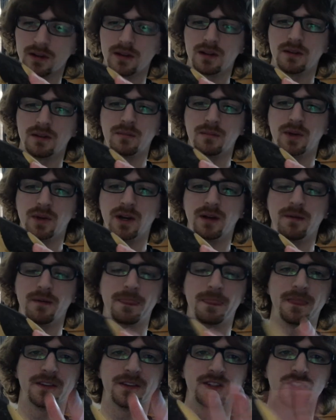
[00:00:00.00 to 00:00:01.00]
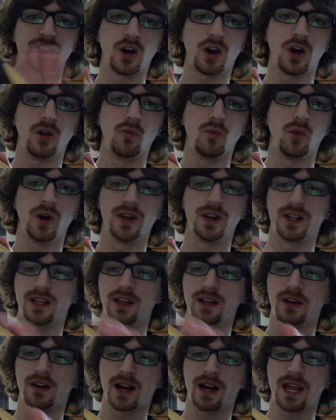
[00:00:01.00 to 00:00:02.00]
But this is all wood
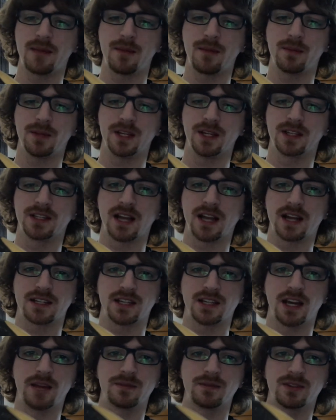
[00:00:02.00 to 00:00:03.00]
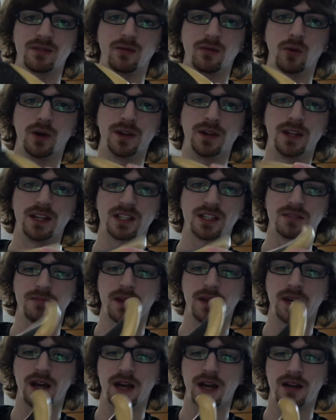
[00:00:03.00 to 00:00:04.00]
here. I can't remember the exact types of wood that it's
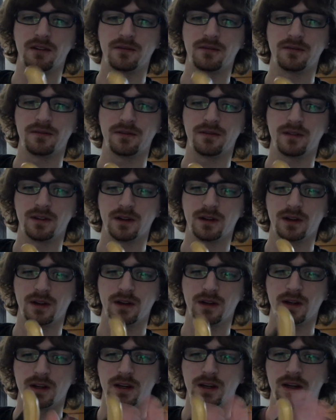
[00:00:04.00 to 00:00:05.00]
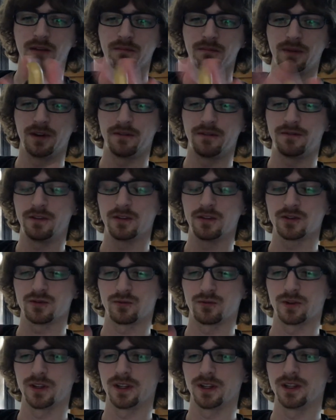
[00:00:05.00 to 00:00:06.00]
made out of, but it feels
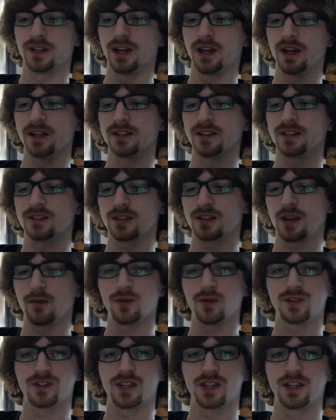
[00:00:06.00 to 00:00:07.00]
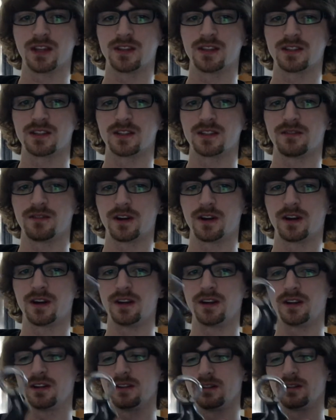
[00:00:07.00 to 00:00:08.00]
really nice. I will say that this is a
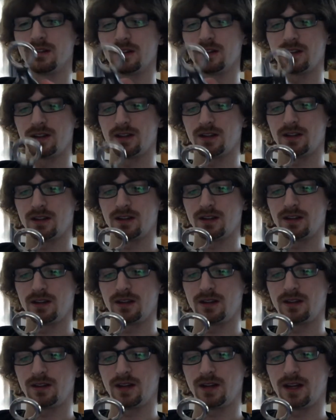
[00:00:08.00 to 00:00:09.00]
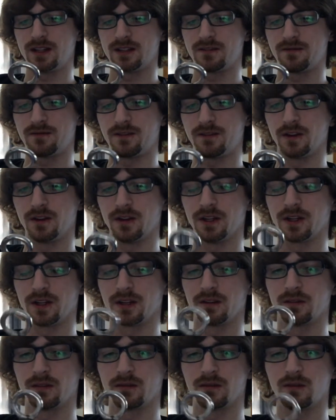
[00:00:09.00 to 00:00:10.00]
very nice
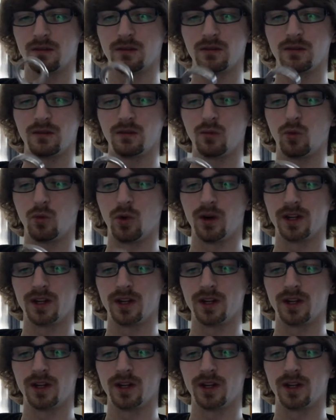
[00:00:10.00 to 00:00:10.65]
feeling wood.